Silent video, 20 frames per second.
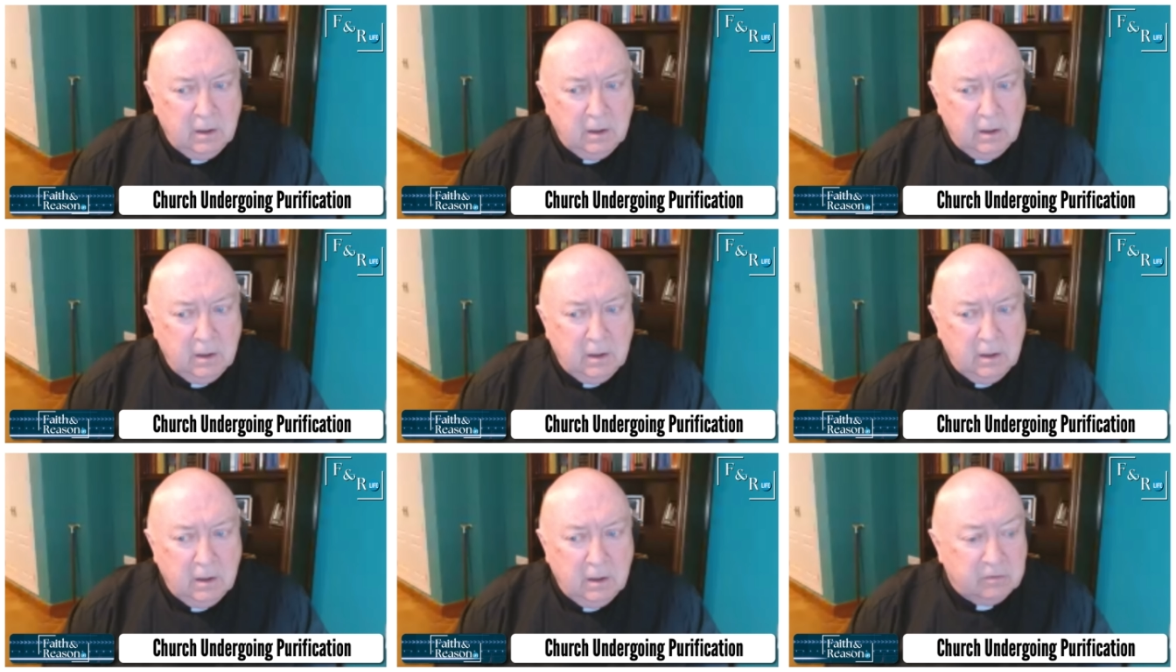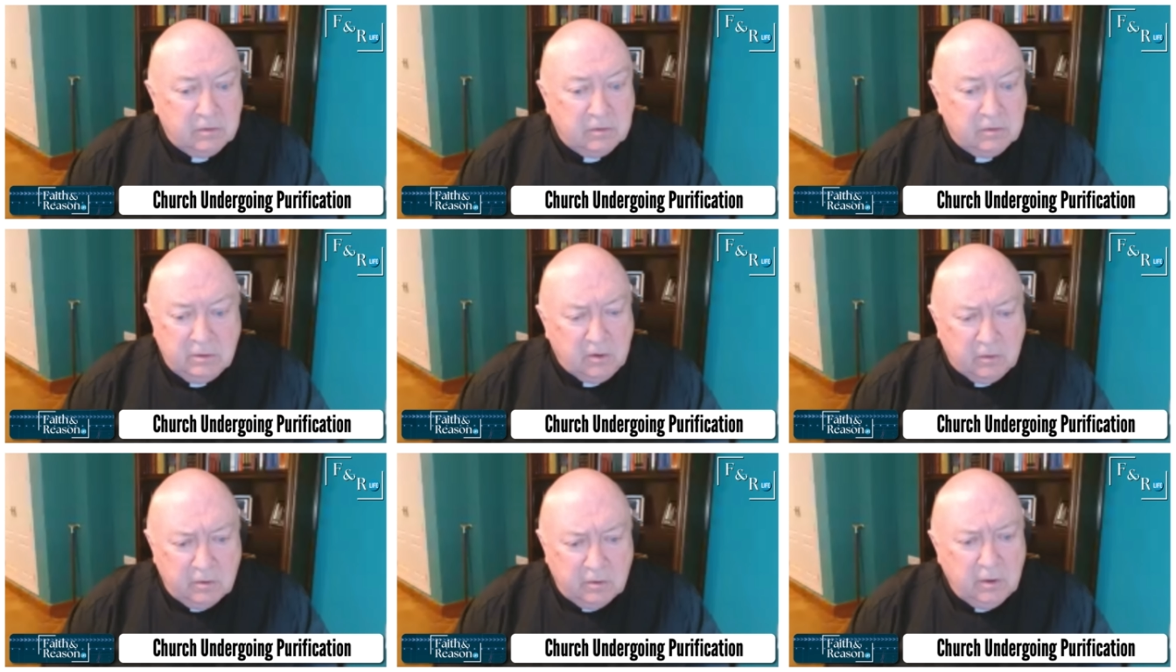I guess, and
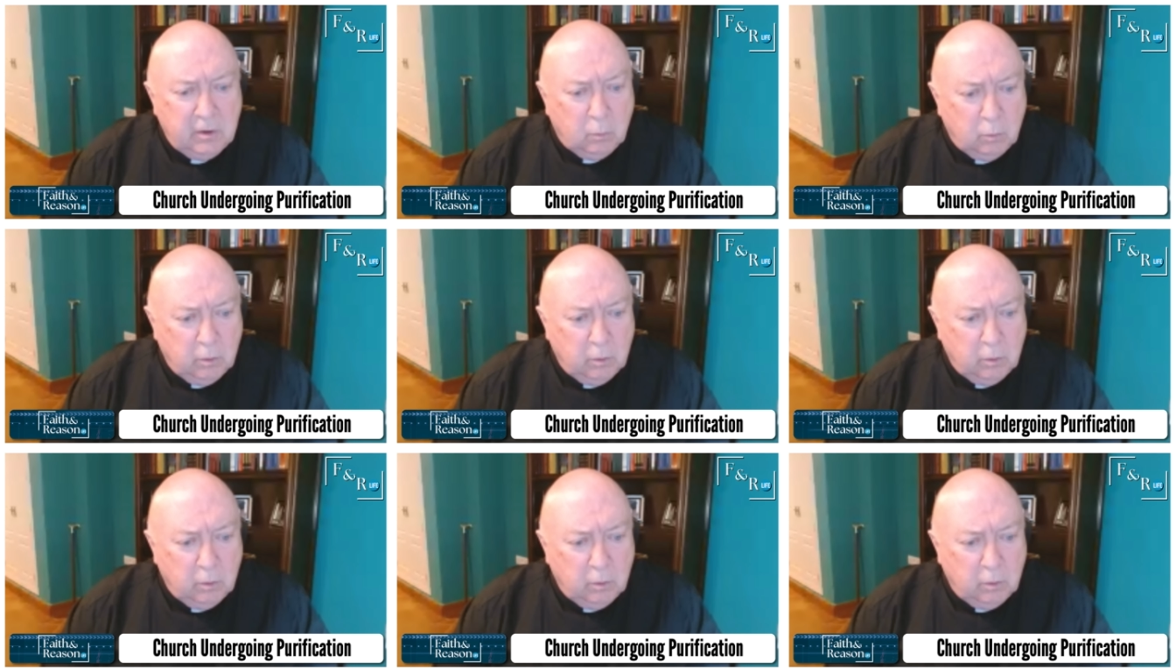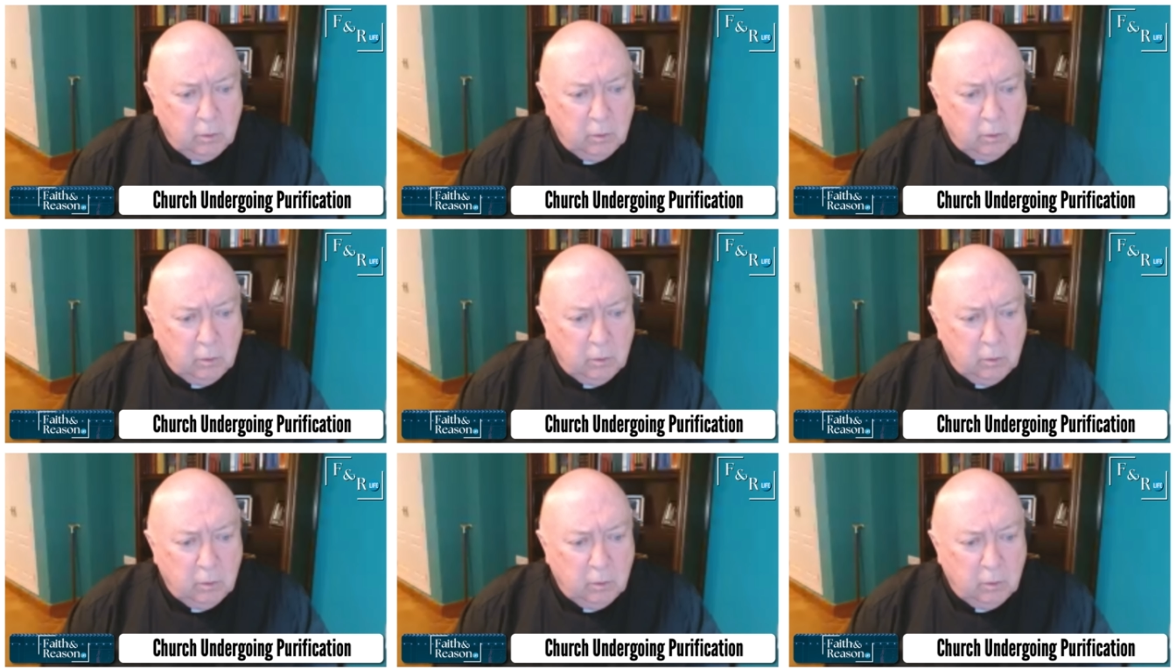just in a word,
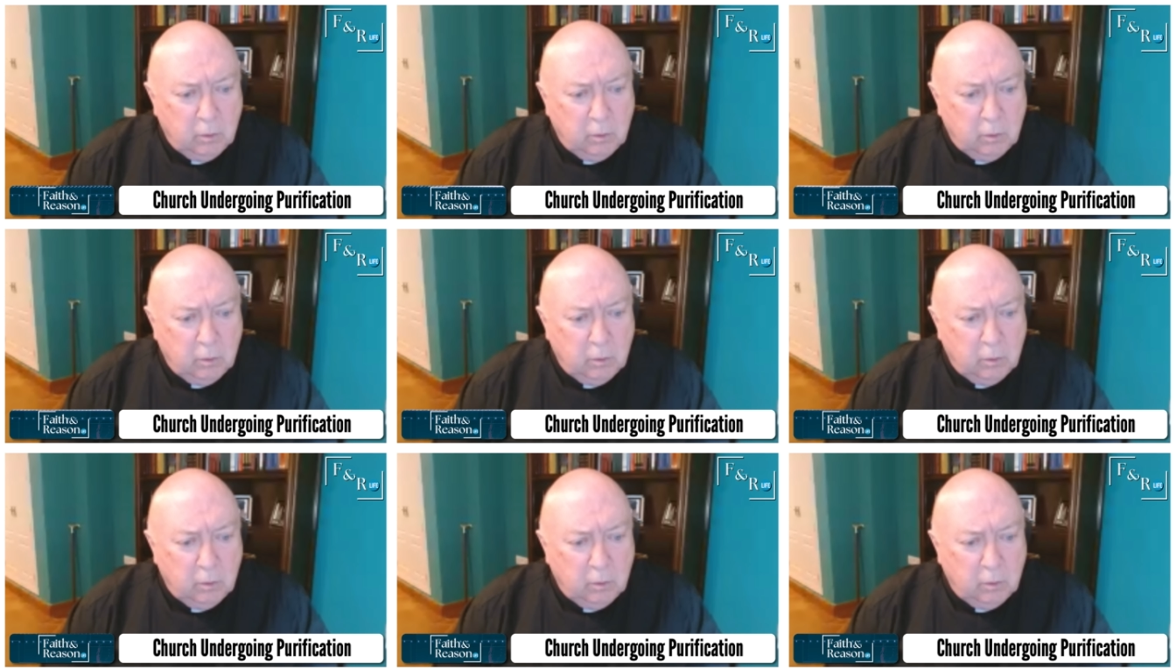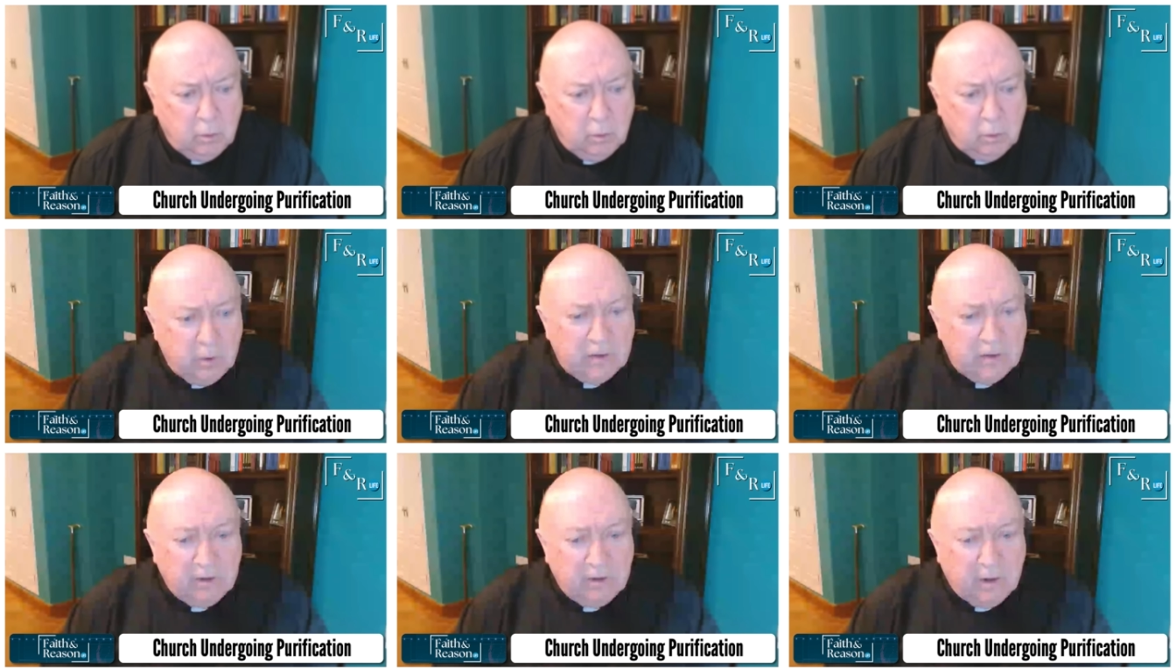honest about
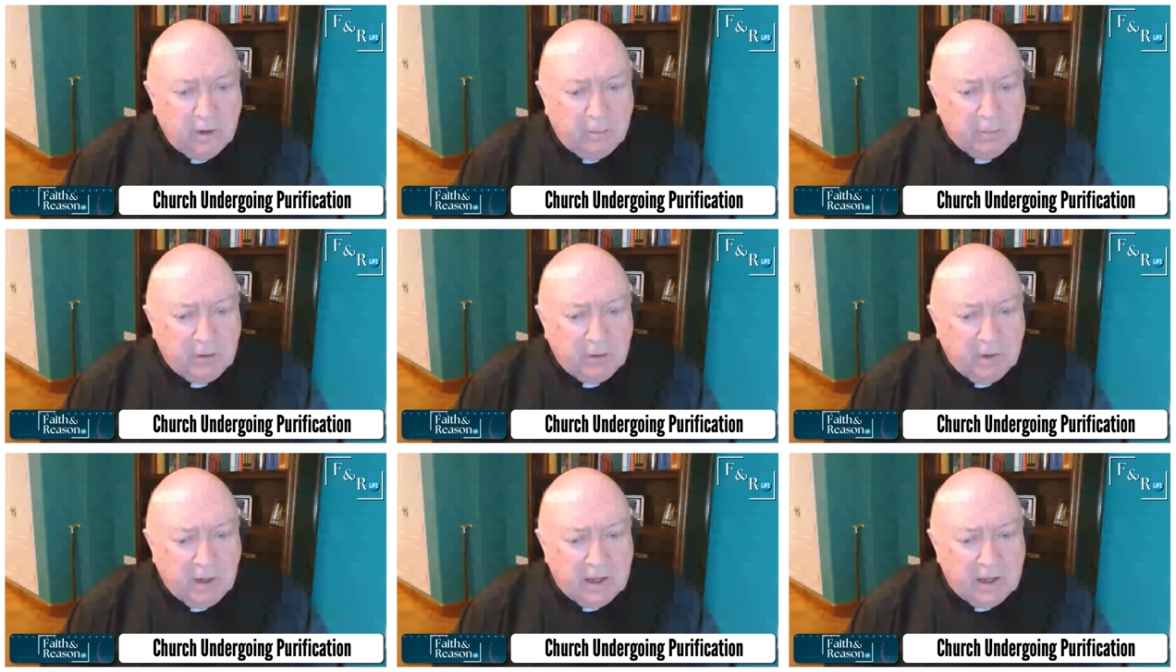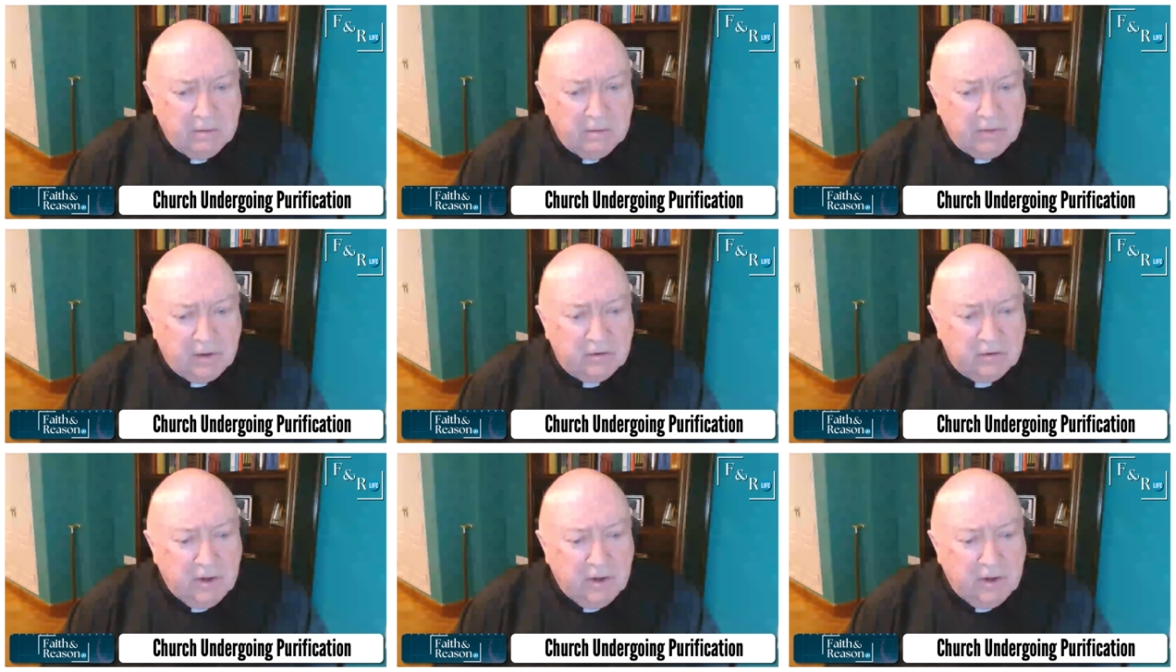a lot of things.